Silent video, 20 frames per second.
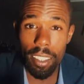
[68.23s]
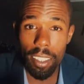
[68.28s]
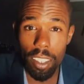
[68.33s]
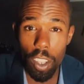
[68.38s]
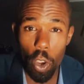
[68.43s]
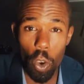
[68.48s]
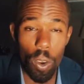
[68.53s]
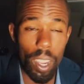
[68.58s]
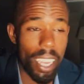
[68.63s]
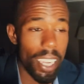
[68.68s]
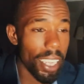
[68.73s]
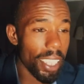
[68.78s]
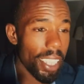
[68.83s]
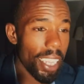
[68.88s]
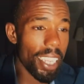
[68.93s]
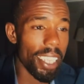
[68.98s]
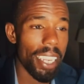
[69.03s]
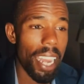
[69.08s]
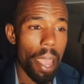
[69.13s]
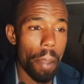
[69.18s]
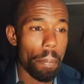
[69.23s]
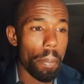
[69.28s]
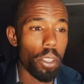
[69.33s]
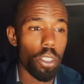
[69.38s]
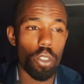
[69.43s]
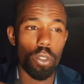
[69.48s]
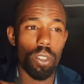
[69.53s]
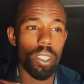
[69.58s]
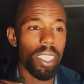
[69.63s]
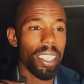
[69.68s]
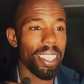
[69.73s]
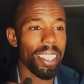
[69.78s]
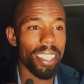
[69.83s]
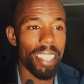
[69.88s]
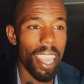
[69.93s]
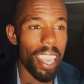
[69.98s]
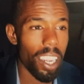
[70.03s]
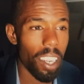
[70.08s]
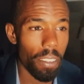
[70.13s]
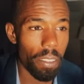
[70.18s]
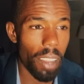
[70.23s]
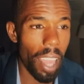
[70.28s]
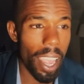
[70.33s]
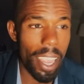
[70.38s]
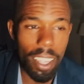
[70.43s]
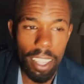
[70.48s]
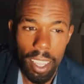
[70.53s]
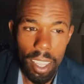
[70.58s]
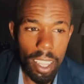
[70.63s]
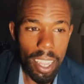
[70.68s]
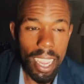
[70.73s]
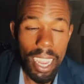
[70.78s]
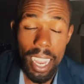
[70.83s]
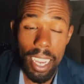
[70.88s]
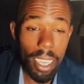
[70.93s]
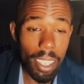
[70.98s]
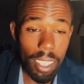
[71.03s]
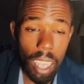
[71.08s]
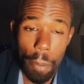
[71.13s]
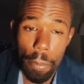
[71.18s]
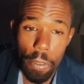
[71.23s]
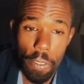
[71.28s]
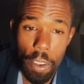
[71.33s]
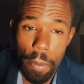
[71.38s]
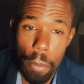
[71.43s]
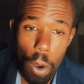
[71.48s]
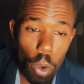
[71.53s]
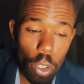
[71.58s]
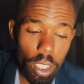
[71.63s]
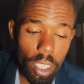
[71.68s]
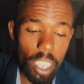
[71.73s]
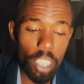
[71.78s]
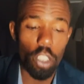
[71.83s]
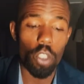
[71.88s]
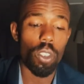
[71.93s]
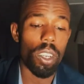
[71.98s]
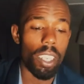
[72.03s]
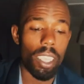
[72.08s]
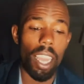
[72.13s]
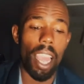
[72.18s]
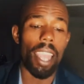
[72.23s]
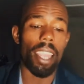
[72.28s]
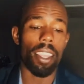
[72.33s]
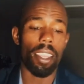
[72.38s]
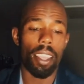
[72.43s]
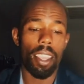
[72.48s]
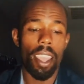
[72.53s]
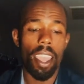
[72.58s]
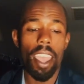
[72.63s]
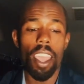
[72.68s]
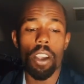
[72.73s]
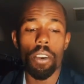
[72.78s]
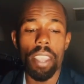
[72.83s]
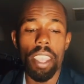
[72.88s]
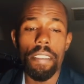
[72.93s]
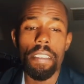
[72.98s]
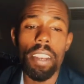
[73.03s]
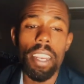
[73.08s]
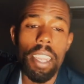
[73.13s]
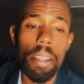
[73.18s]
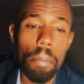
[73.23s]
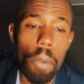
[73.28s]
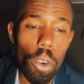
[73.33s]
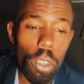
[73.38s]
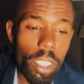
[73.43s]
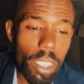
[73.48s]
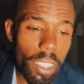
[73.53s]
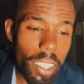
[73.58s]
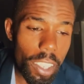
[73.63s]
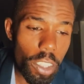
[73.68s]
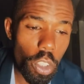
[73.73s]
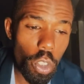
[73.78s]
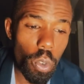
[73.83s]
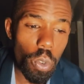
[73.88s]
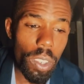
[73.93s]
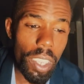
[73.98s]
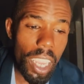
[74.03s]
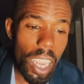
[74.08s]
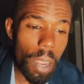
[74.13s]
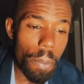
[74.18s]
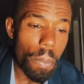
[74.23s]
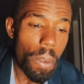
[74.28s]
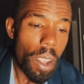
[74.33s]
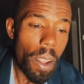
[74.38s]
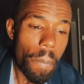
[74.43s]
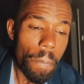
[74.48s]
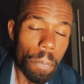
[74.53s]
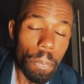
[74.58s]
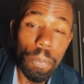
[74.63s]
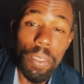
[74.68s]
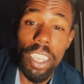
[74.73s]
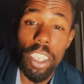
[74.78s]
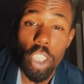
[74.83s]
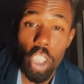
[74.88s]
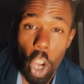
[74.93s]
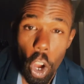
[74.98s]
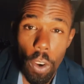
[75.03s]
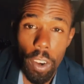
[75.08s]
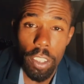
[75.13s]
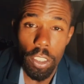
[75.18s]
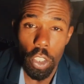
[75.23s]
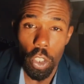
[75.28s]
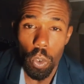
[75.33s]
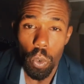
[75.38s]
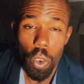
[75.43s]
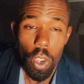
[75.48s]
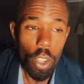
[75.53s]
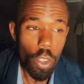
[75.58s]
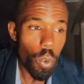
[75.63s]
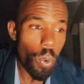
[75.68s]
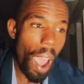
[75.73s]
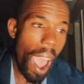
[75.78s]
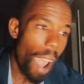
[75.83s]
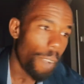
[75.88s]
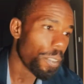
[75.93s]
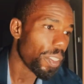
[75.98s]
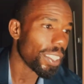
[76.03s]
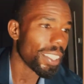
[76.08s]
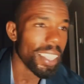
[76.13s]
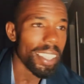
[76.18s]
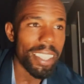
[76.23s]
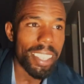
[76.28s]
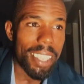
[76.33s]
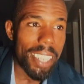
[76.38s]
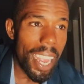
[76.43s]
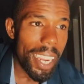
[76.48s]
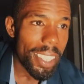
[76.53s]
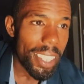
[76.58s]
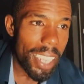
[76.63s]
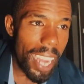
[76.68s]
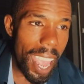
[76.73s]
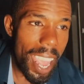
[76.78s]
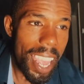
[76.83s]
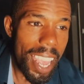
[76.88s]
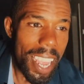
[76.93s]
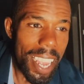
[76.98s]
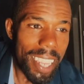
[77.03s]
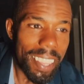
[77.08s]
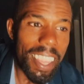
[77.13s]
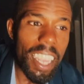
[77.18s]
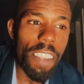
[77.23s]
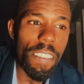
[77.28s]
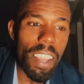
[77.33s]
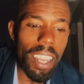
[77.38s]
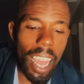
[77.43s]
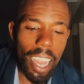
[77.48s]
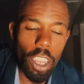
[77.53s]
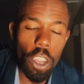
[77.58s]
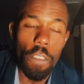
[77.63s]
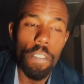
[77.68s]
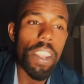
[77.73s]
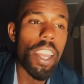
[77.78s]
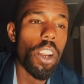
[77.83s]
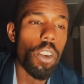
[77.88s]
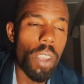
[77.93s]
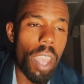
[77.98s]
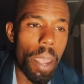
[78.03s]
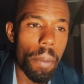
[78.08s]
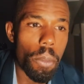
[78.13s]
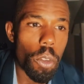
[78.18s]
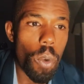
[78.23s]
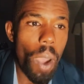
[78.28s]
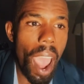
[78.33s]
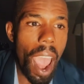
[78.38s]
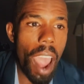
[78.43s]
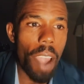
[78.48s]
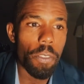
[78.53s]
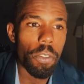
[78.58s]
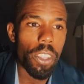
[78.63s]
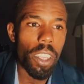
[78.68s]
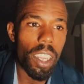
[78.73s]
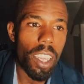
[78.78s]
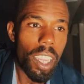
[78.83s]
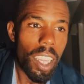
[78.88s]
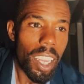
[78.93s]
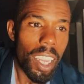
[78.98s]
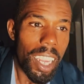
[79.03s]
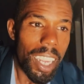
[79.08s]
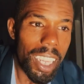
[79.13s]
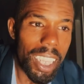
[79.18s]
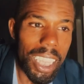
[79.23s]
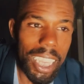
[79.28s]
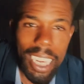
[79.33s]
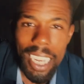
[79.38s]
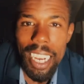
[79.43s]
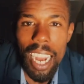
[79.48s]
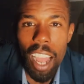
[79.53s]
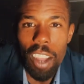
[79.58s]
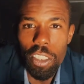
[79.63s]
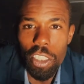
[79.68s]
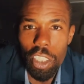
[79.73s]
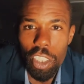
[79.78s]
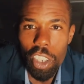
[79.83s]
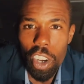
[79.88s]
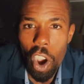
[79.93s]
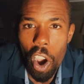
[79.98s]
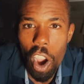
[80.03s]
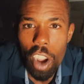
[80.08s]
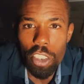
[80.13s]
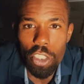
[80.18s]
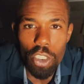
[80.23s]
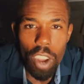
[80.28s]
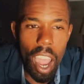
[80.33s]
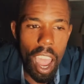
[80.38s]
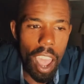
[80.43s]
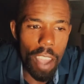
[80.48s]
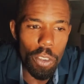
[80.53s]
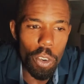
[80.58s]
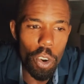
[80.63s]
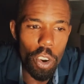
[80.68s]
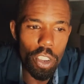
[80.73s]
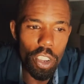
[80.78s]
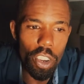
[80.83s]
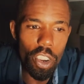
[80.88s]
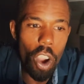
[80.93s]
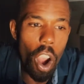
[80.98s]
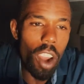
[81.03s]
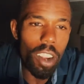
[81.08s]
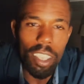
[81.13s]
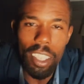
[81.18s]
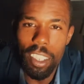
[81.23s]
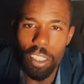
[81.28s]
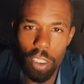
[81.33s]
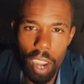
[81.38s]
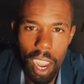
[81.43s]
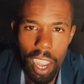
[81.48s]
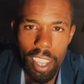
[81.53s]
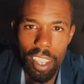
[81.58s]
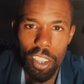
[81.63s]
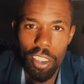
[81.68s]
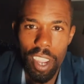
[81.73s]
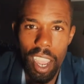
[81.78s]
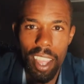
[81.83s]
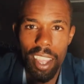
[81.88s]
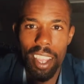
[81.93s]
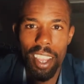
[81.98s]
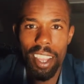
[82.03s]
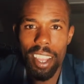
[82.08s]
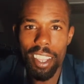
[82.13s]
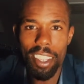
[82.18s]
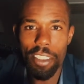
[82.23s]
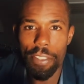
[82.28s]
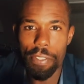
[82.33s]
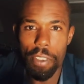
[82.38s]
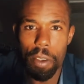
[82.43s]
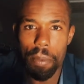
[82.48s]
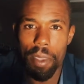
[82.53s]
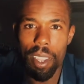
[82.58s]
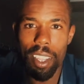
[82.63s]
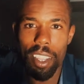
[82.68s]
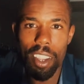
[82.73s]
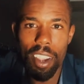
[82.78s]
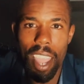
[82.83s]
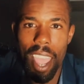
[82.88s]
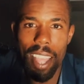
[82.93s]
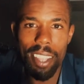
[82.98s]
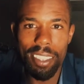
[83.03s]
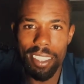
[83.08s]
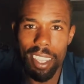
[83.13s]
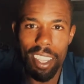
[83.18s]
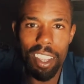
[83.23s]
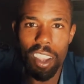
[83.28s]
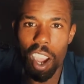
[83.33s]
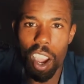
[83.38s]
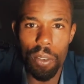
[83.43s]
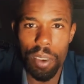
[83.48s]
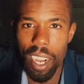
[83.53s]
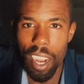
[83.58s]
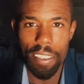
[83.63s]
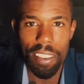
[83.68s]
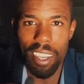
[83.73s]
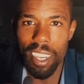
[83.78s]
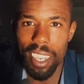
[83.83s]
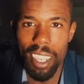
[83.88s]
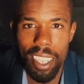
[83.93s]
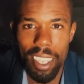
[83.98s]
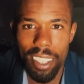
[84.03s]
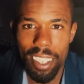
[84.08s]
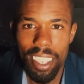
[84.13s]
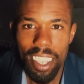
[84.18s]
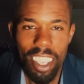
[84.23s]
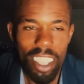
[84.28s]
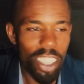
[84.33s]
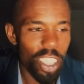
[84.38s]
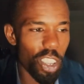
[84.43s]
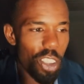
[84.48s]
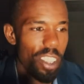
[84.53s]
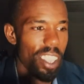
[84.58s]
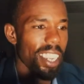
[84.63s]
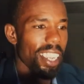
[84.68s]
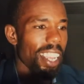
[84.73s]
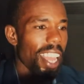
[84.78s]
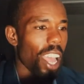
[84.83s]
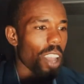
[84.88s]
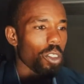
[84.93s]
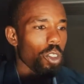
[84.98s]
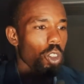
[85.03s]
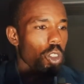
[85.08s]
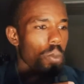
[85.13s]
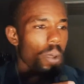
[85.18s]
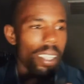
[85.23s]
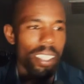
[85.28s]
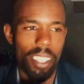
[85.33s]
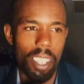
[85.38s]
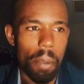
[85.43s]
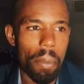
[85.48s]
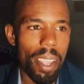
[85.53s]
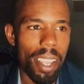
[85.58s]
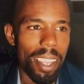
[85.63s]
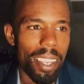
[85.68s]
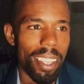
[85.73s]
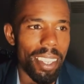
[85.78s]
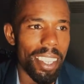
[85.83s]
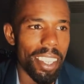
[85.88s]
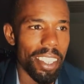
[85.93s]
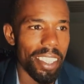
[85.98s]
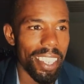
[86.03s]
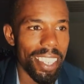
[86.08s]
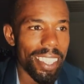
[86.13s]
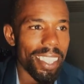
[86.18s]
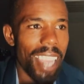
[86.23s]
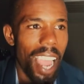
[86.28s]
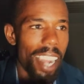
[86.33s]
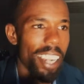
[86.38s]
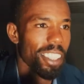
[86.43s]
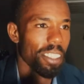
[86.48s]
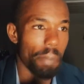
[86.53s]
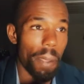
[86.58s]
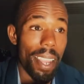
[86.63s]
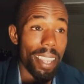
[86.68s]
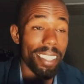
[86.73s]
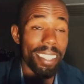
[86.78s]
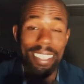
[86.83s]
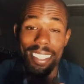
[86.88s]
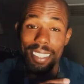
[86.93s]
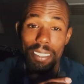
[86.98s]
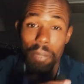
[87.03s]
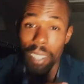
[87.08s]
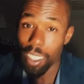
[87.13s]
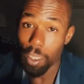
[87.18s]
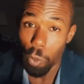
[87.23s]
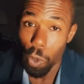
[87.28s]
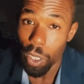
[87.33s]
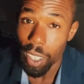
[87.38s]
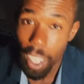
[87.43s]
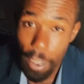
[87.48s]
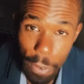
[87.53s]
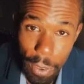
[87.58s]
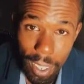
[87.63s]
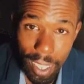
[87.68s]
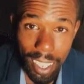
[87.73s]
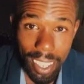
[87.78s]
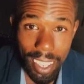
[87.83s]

So anything that puts you in a state of like, any type of emotion that you didn't like. Hell, even the emotions that you keep deterring to, you have to disconnect to that. Think of it like your video game. You have to clean out your card drive or your cartilage, right? You got, you feel me? Your SD card, whatever it is, so you can allow new space to come in. And this kind of space is much more different.